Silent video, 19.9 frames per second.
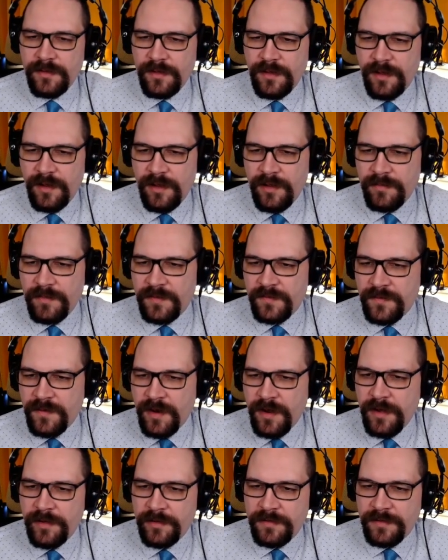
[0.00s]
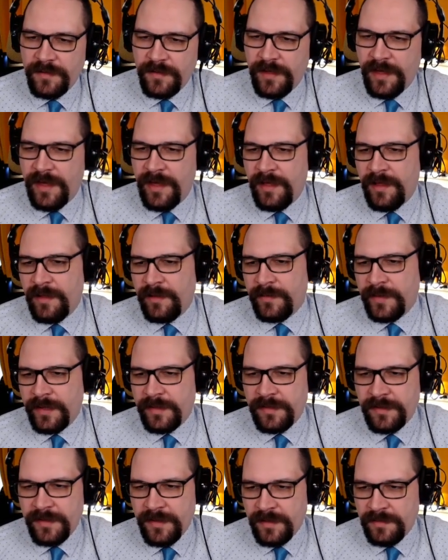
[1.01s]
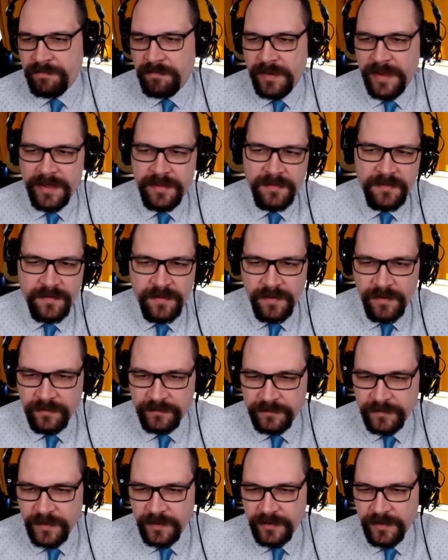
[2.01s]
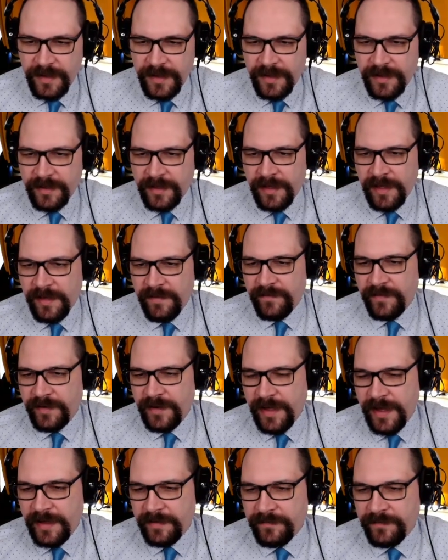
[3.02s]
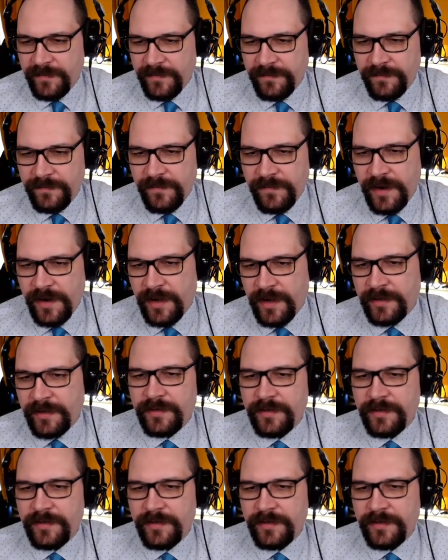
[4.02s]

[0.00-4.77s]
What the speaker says: Holmes rocks, always a good place to offload. I'll give you that for free.